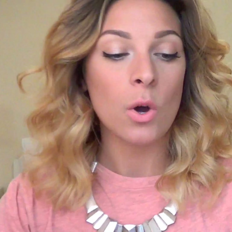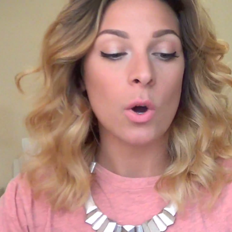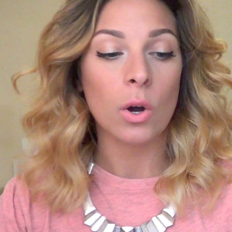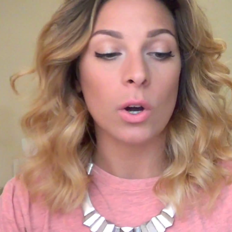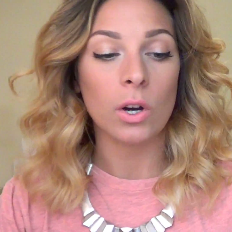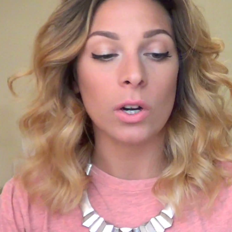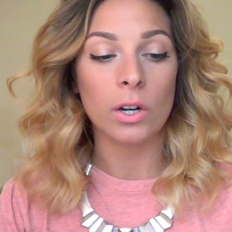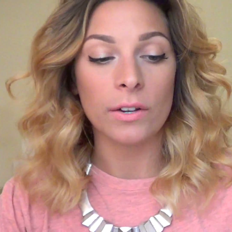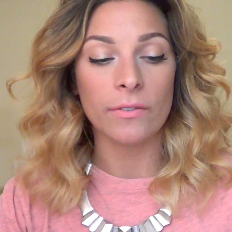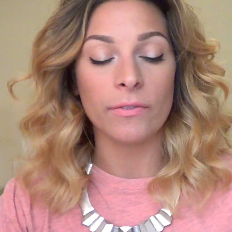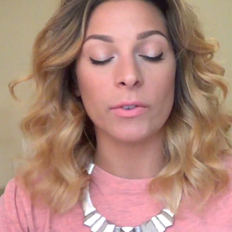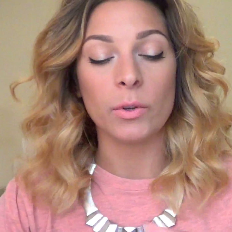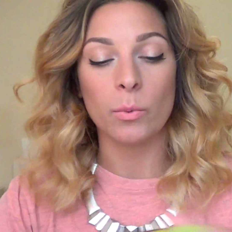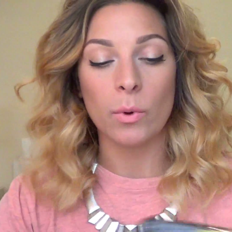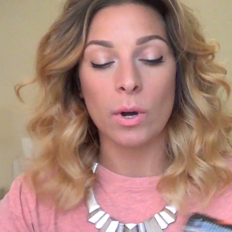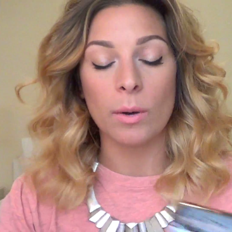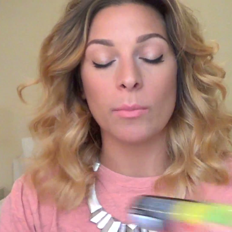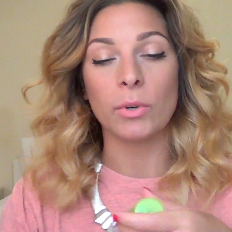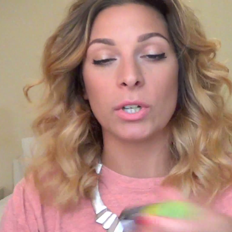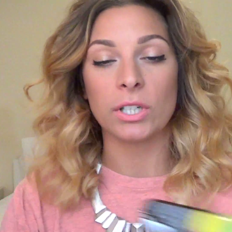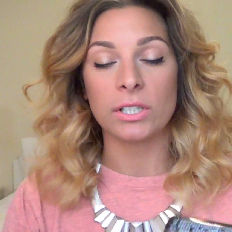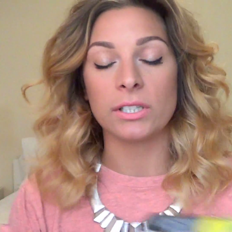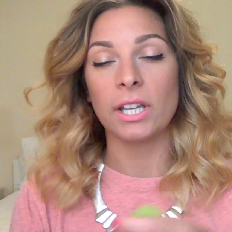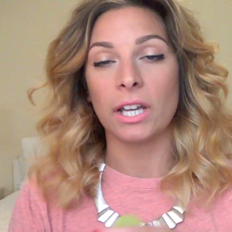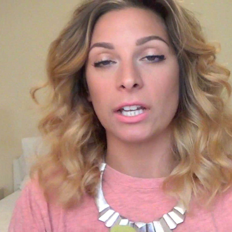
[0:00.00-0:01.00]
Or if you
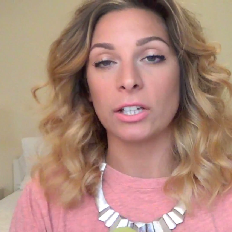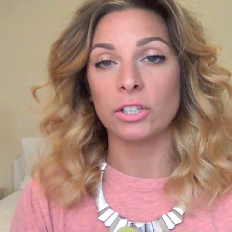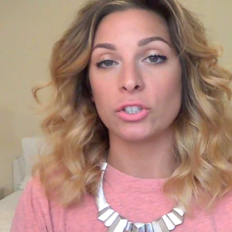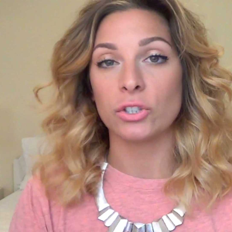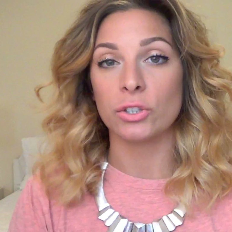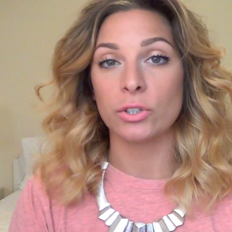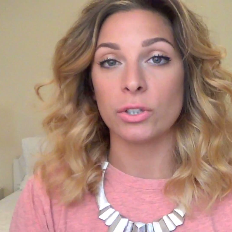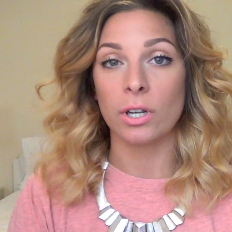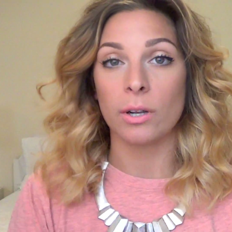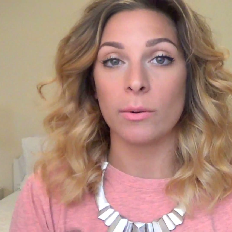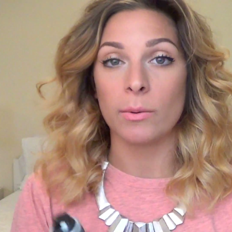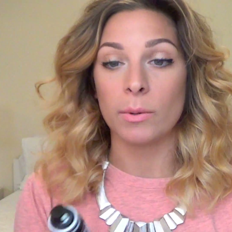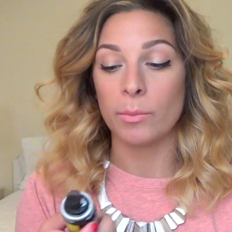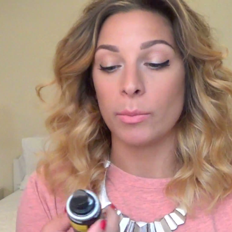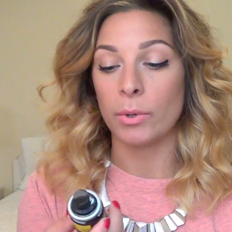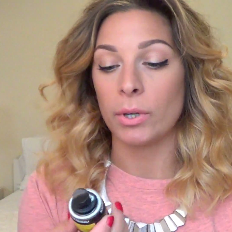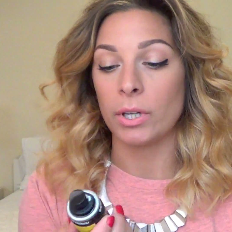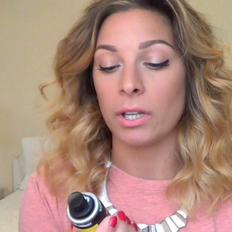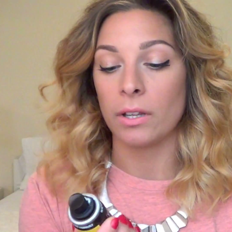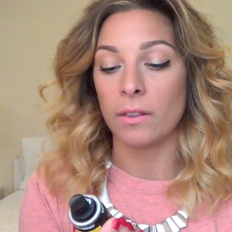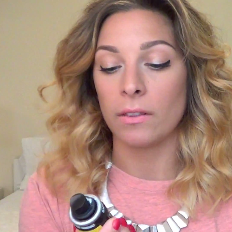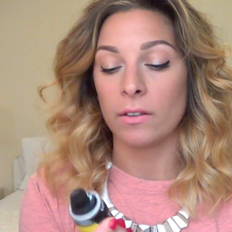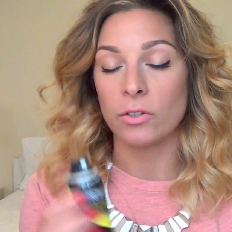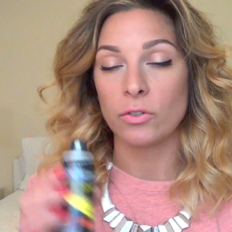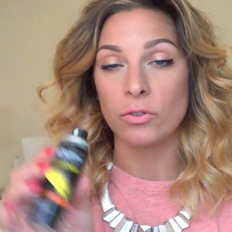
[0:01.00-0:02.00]
want more texture, I would
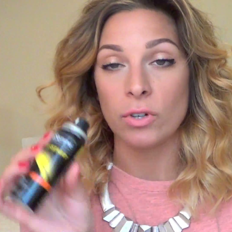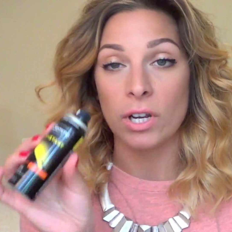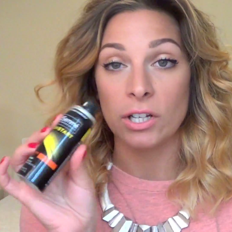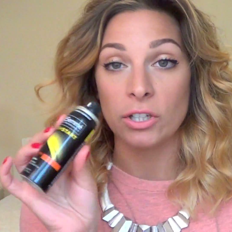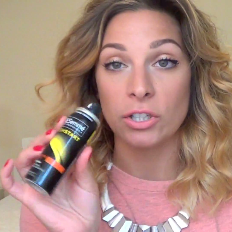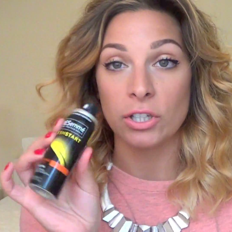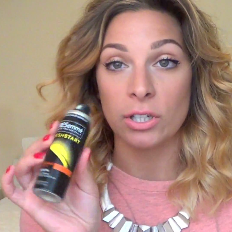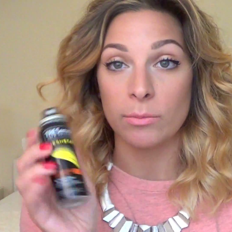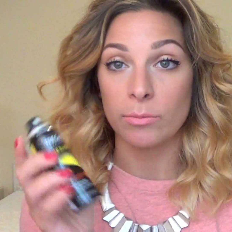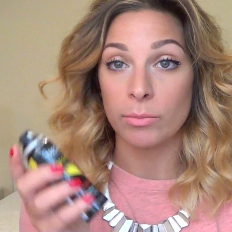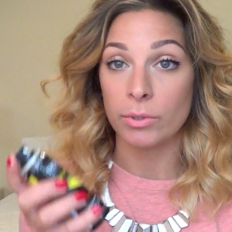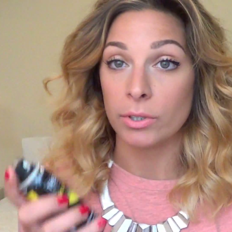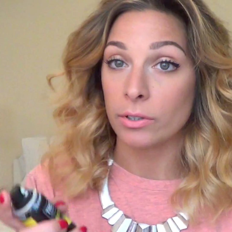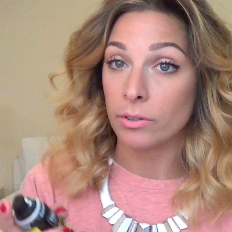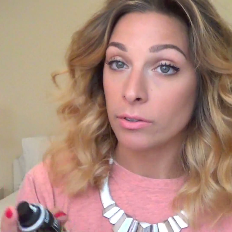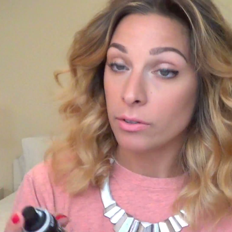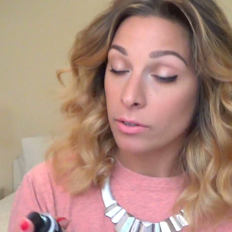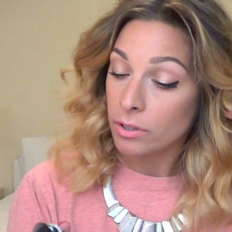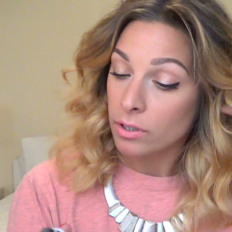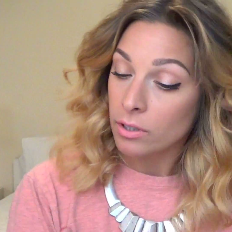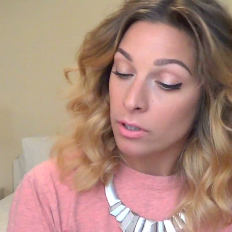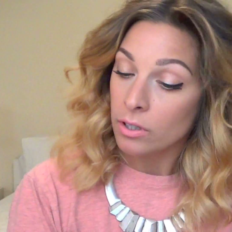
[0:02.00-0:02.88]
put in the dry shampoo.